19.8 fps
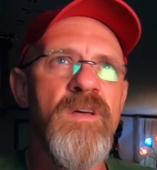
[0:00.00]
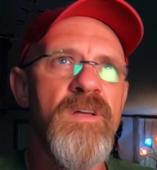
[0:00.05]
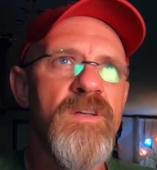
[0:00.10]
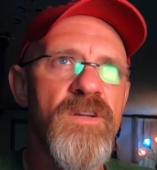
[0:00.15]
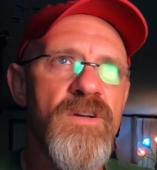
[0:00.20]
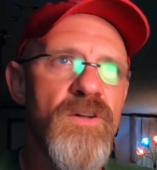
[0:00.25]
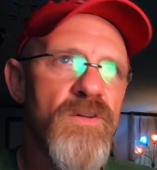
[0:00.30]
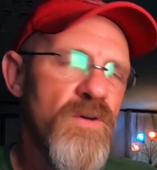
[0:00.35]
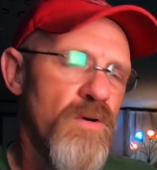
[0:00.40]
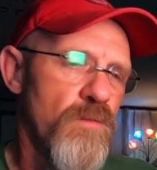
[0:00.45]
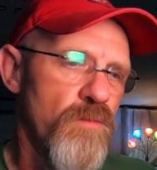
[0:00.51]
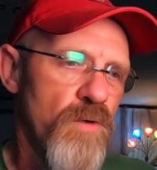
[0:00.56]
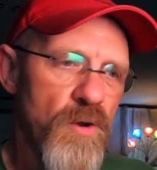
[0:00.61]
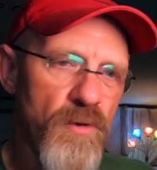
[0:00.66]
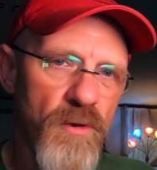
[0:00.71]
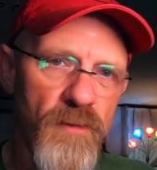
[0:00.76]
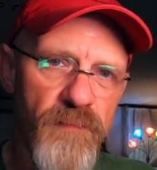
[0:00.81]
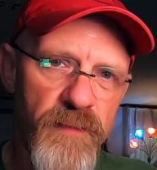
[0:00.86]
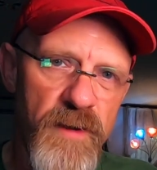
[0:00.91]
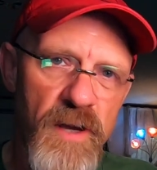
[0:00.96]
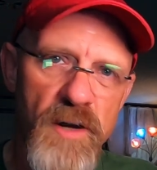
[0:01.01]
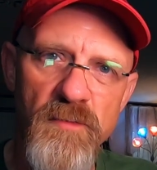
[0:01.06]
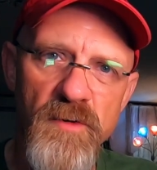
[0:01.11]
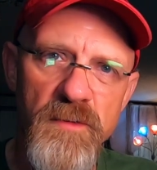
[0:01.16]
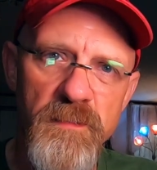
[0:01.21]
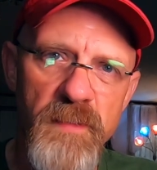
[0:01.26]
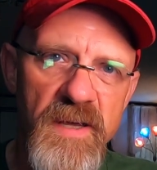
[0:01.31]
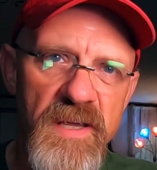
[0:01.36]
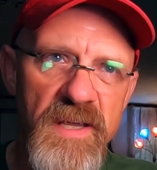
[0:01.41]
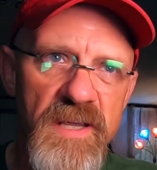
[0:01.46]
You know, a roll of film
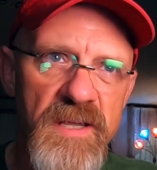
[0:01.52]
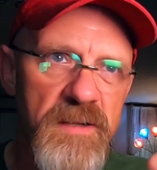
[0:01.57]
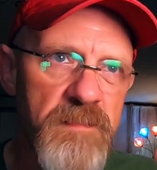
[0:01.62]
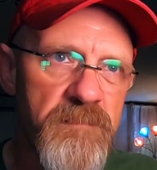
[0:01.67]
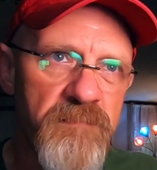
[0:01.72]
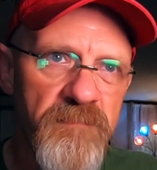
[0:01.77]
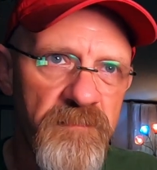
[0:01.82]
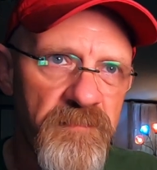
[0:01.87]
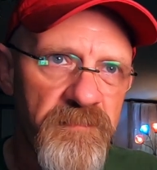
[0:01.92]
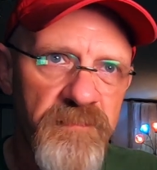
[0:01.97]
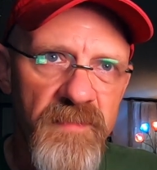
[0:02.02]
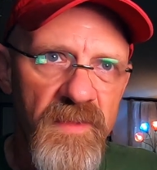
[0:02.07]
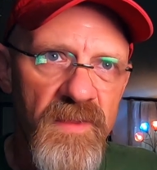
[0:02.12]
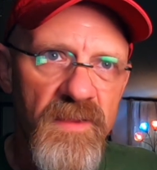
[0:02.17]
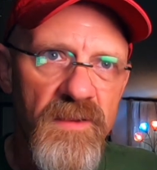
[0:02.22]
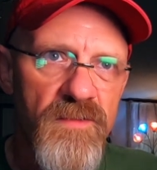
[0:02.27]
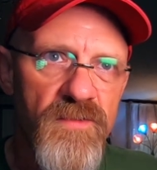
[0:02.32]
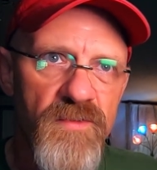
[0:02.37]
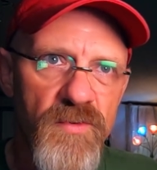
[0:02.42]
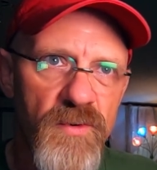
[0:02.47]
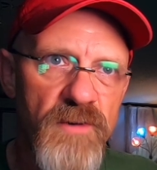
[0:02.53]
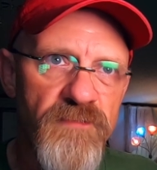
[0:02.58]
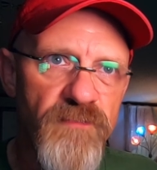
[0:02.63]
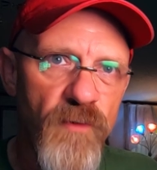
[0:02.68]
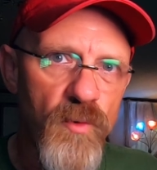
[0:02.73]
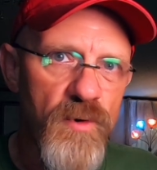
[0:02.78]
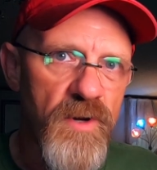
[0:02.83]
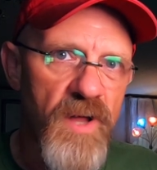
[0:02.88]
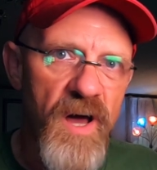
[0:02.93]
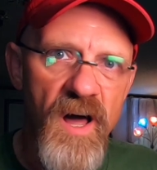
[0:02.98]
would be $3-4
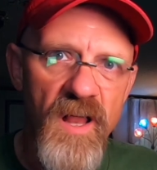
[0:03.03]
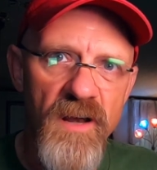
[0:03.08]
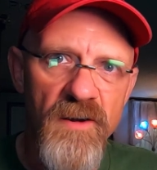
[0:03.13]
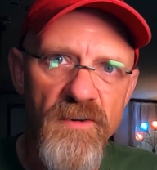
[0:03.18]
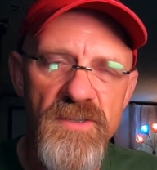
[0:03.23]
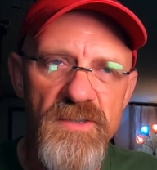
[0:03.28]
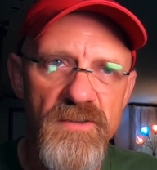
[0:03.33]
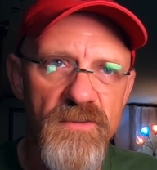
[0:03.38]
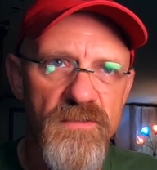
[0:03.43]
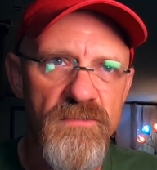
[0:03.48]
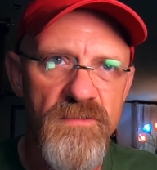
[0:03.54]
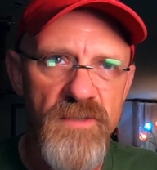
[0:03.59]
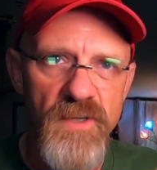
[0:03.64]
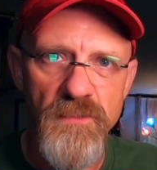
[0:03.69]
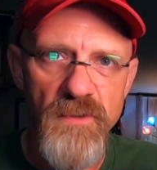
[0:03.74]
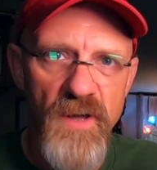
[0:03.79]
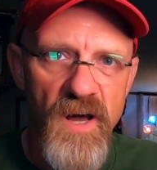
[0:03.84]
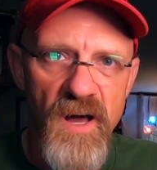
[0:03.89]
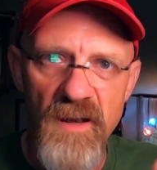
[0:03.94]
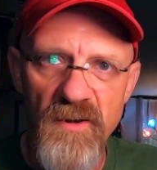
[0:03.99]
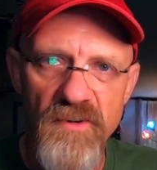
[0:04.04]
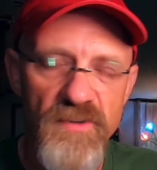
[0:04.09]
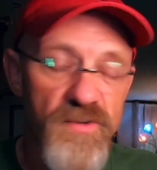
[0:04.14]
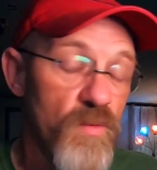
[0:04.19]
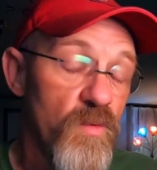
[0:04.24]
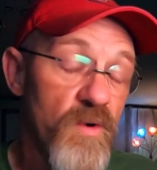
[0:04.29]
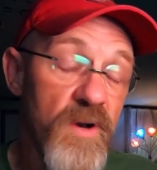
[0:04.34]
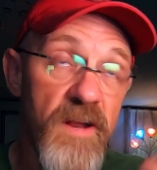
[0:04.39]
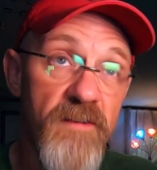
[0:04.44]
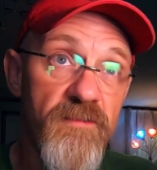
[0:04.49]
or $2 or
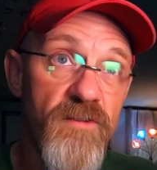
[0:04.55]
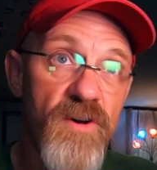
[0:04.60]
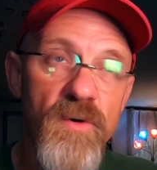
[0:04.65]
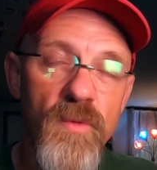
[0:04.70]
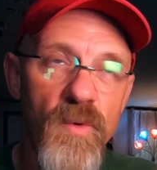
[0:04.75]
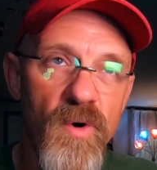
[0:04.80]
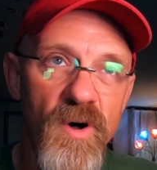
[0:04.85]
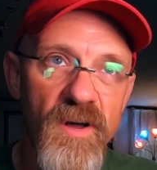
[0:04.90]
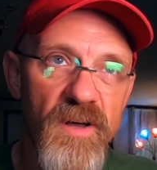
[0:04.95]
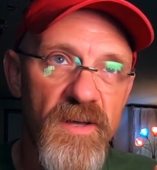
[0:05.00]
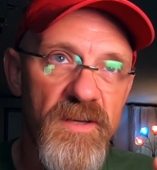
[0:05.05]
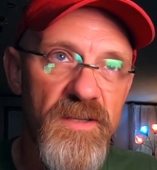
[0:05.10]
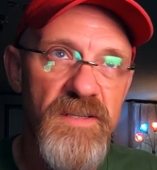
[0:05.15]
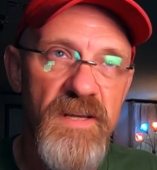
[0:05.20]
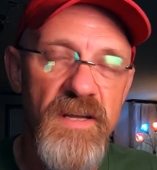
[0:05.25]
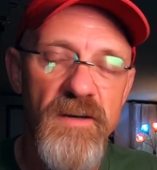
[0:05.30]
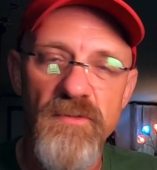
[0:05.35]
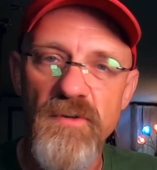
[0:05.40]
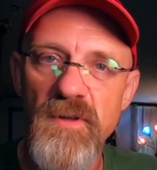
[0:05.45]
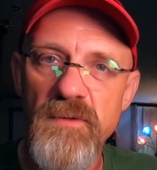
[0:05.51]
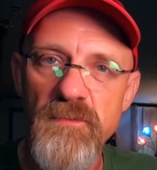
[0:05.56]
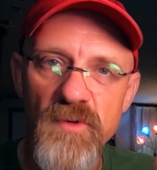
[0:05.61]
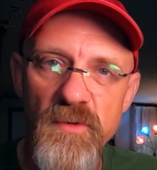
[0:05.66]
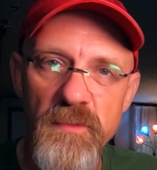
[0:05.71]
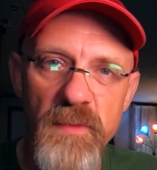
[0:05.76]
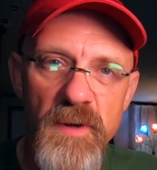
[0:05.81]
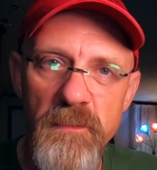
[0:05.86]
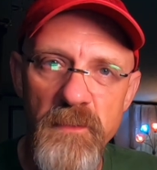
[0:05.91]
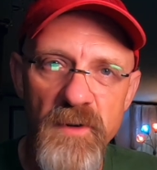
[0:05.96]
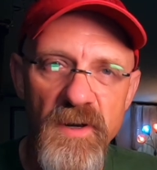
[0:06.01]
whatever it was. I don't even
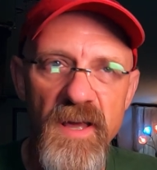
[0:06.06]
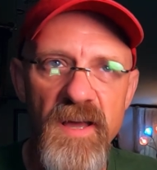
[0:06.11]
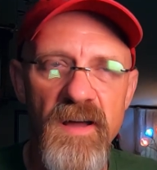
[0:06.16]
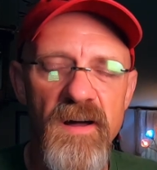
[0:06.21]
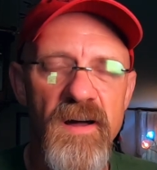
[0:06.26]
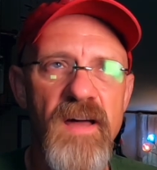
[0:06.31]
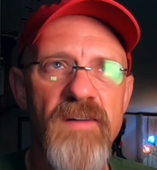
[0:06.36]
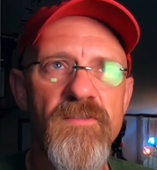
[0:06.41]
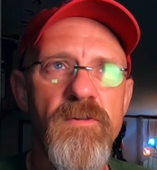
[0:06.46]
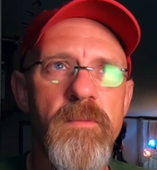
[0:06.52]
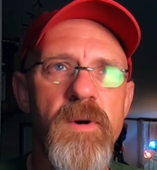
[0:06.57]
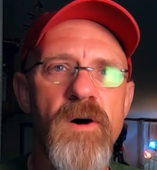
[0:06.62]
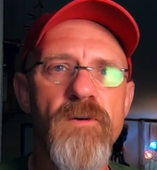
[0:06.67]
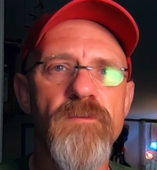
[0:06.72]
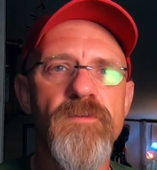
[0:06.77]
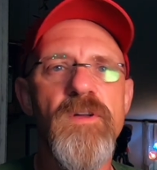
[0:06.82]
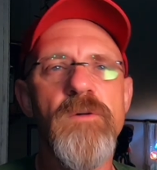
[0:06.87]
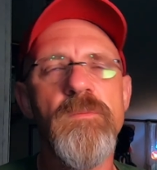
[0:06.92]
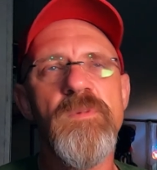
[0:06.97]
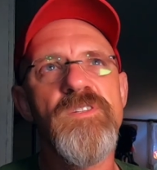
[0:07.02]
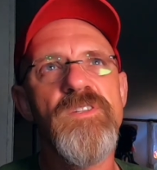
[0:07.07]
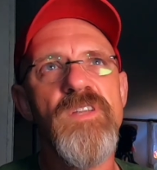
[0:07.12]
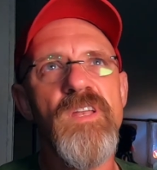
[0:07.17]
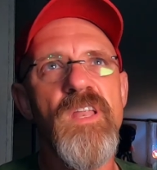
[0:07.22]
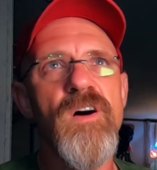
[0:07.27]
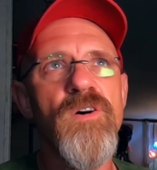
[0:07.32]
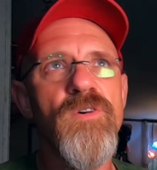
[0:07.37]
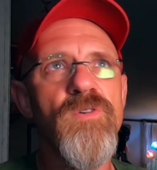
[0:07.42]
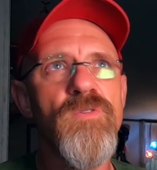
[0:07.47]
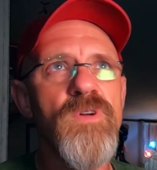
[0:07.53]
remember now. I haven't bought film in so
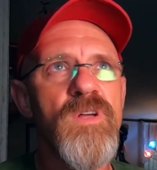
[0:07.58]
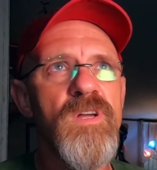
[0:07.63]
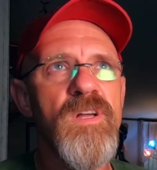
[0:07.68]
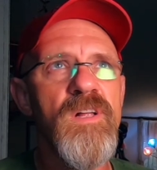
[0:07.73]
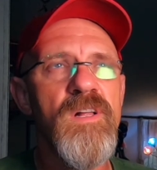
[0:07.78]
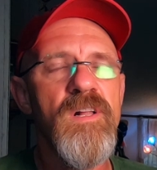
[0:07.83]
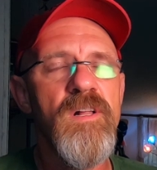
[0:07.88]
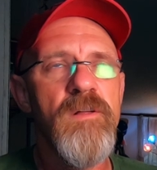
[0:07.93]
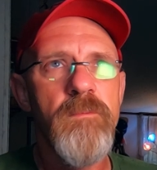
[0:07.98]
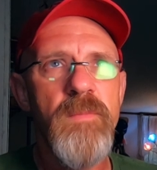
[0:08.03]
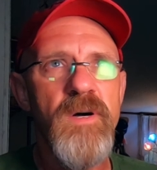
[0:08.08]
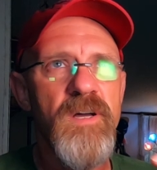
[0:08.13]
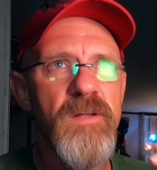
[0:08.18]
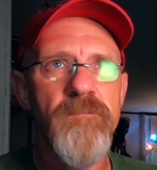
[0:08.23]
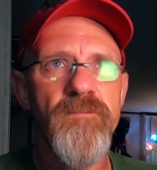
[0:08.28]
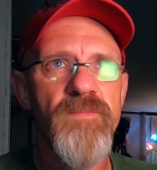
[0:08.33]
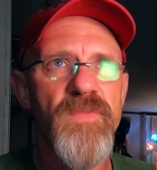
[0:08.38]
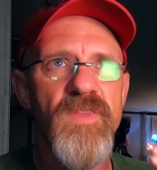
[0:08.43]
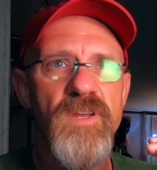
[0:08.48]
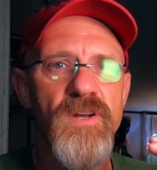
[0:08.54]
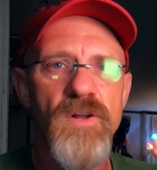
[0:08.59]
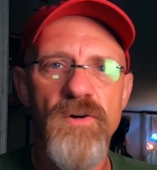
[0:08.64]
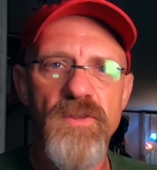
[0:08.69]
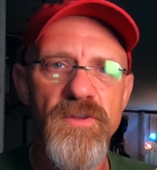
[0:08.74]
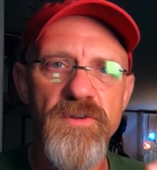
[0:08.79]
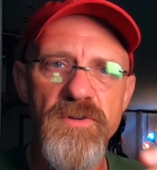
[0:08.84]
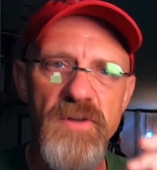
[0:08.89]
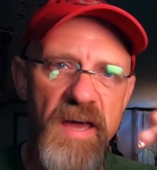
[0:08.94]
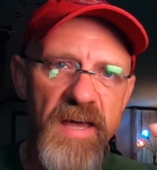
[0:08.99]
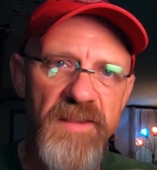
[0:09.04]
long. But you
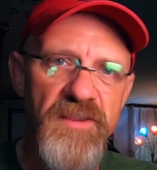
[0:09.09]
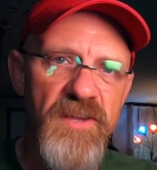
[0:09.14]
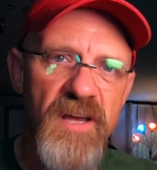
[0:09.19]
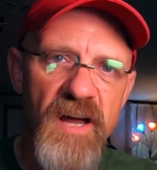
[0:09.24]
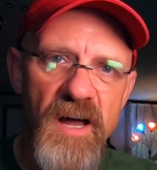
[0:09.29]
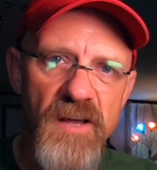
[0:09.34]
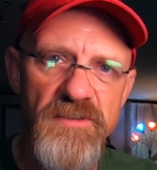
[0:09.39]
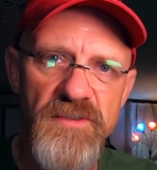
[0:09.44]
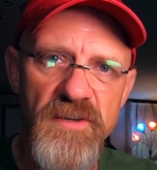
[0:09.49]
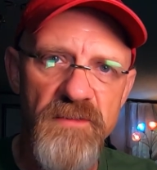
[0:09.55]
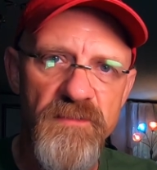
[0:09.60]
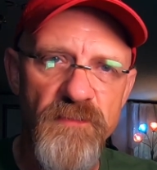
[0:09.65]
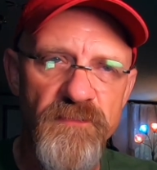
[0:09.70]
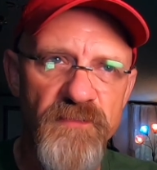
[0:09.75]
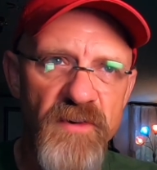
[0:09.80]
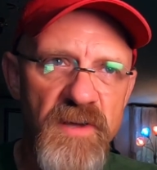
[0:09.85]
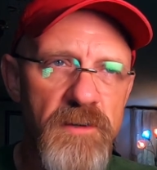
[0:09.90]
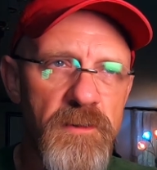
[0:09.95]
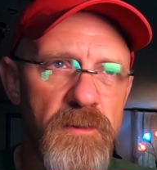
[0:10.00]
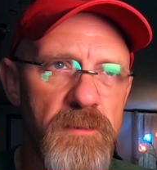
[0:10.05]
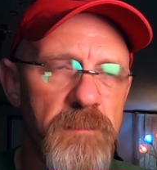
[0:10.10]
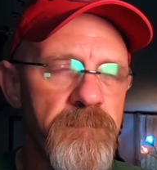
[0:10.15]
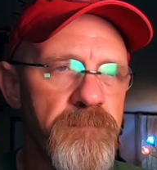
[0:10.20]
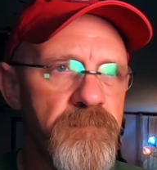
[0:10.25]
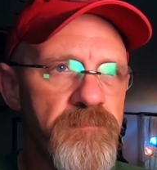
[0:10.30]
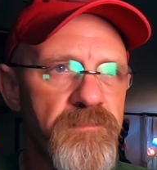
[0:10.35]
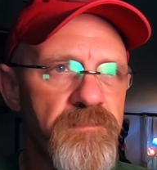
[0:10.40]
know, you had the cost of the film,